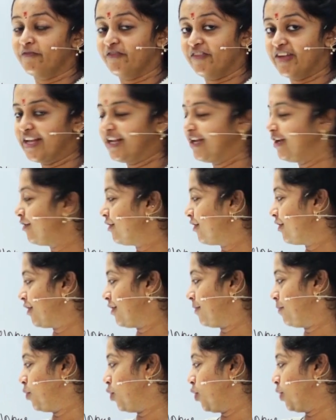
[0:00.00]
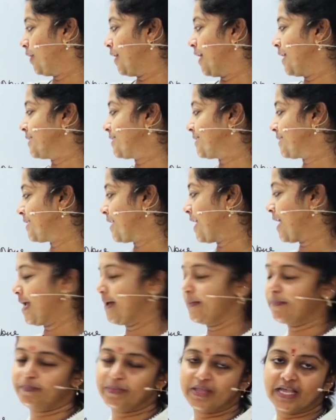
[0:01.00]
Very good. Both are
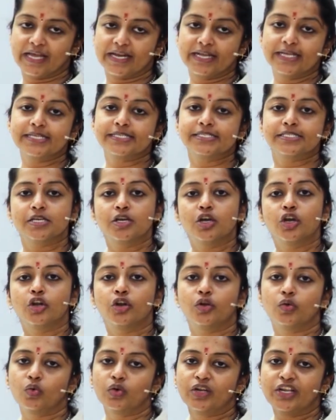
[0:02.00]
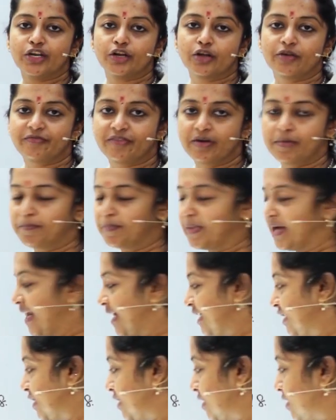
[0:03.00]
same. There is no need of
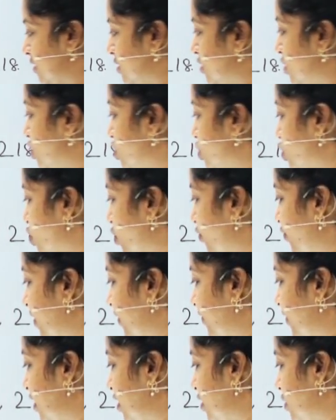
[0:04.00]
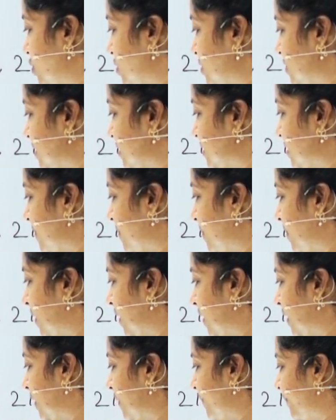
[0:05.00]
comparison. So we will use the
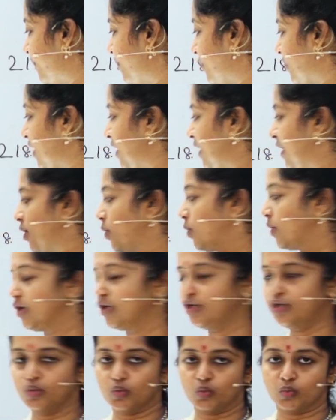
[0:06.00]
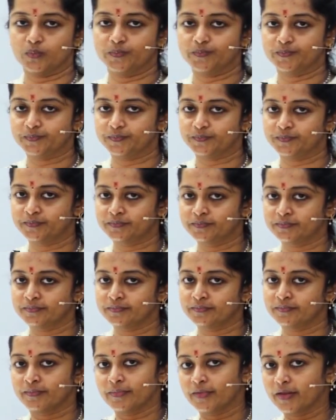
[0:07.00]
symbol equal to.
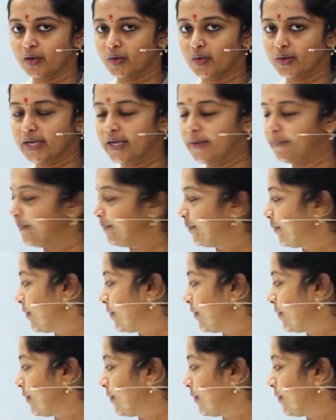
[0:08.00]
Okay.